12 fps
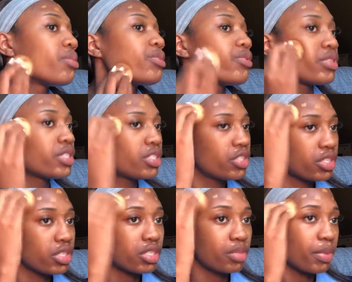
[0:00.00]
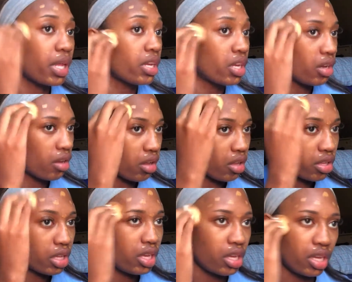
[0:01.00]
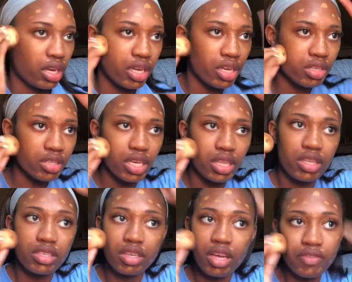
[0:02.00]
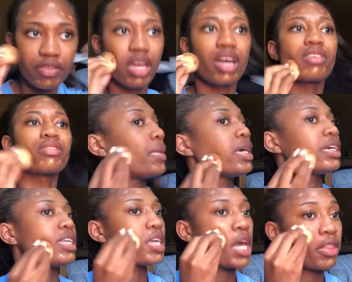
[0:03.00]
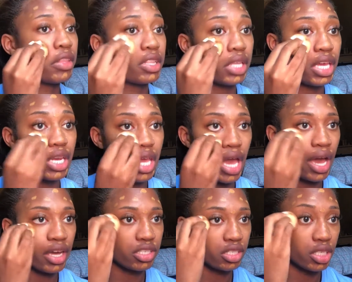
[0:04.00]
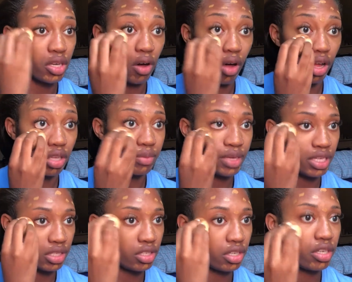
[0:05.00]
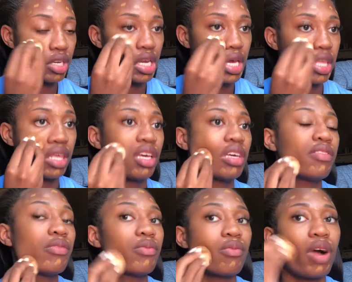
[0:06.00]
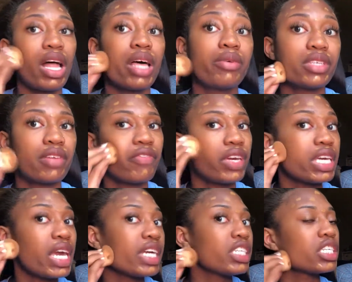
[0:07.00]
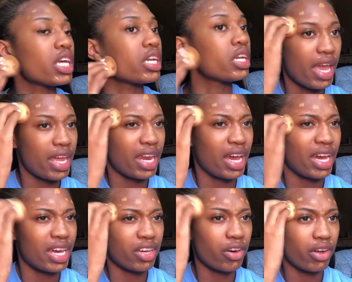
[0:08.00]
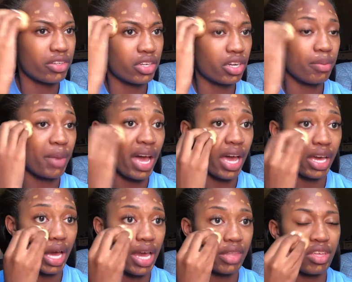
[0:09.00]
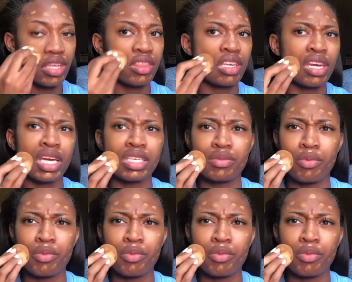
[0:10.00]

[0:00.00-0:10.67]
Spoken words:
I'm going to just blend it all in. I can take this off now. But yeah, the lady actually called me while I was on vacation and I called her back, I think the next